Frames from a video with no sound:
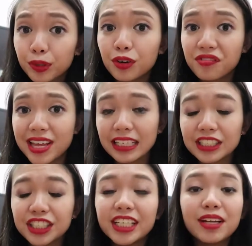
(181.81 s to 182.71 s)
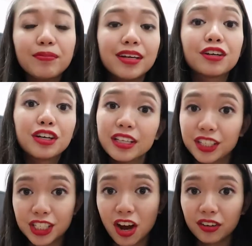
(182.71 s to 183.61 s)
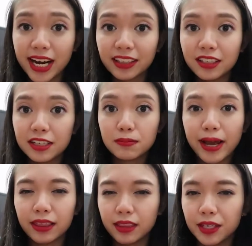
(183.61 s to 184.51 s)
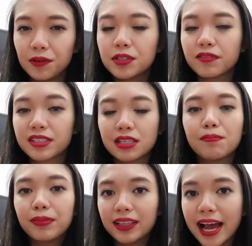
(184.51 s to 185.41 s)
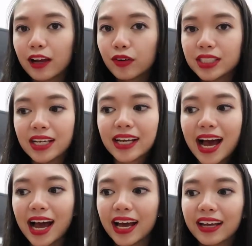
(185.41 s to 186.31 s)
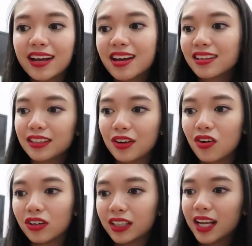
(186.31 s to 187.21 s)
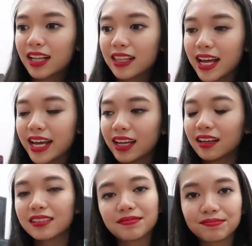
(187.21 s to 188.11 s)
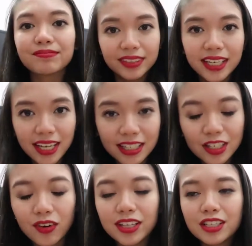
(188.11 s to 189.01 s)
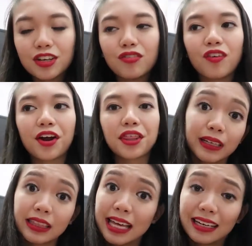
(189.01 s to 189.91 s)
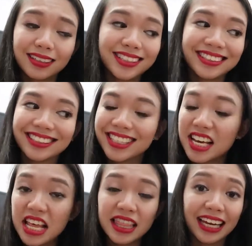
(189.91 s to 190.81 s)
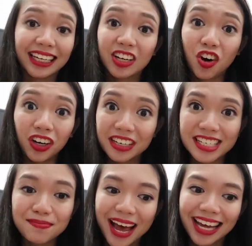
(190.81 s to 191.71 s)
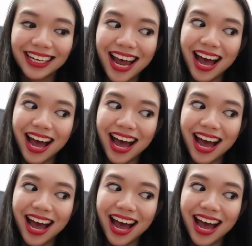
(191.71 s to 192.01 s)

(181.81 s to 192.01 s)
prove that she can be a good songwriter despite the use of simple language like I don't like, and so on and so forth. But that chorus, man,